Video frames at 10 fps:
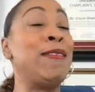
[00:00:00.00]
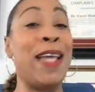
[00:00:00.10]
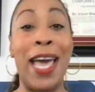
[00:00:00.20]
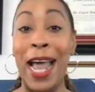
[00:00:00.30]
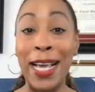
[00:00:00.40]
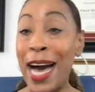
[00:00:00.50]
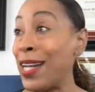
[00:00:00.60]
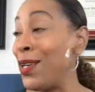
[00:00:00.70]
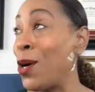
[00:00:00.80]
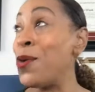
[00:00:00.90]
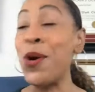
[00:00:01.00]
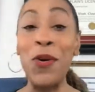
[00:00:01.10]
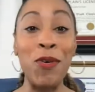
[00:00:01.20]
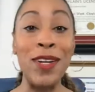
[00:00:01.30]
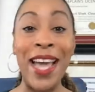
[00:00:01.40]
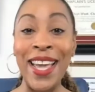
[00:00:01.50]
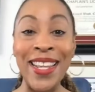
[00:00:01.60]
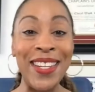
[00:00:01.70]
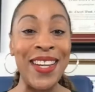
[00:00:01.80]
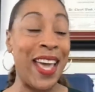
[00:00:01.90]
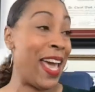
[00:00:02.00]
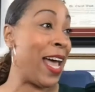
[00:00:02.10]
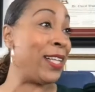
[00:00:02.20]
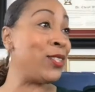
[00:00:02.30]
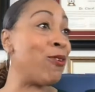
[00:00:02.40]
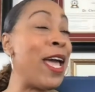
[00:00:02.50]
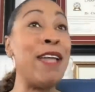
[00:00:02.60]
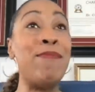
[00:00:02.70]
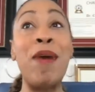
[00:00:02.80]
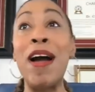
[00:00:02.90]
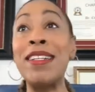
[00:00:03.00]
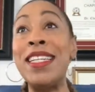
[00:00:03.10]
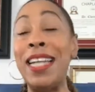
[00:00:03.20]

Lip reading: And I got a logo created. And I trademarked it.